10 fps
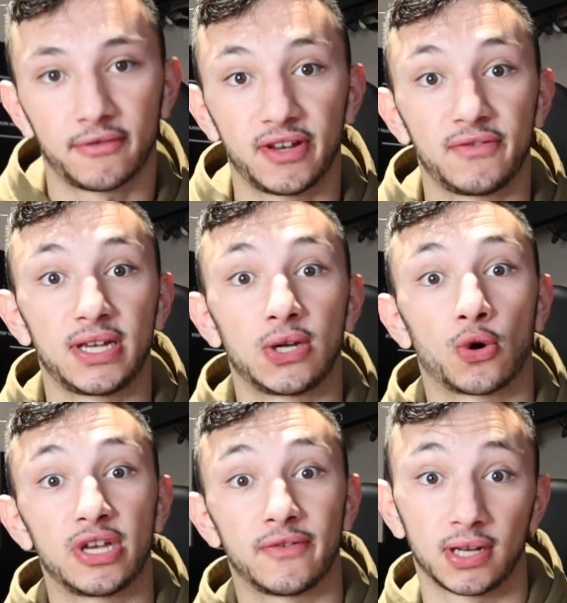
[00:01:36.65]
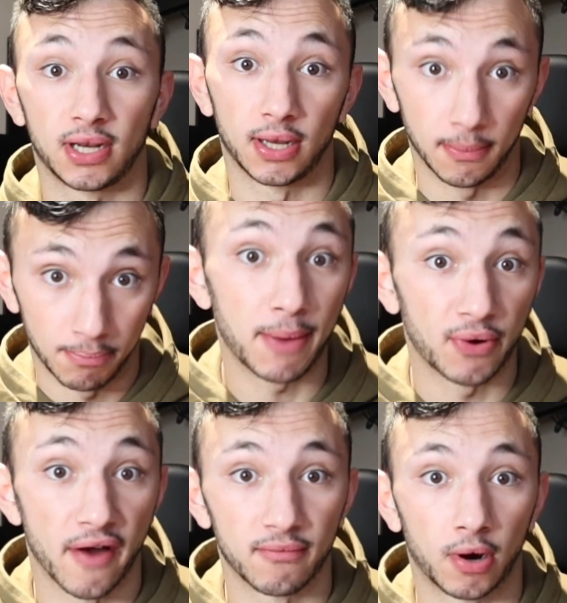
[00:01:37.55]
15, or even my
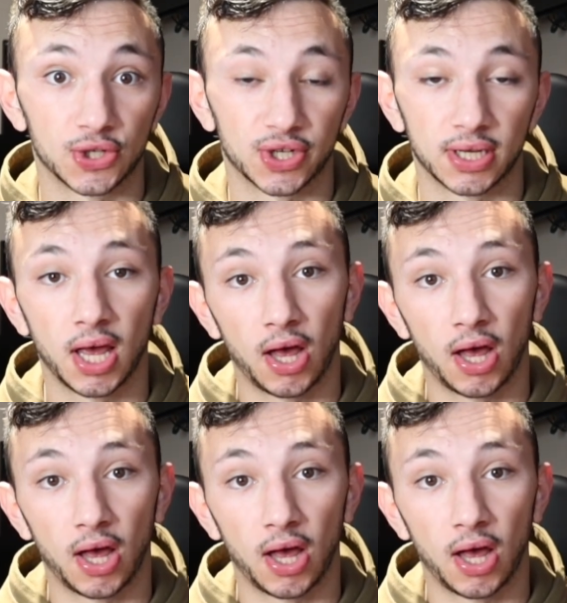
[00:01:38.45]
profit margin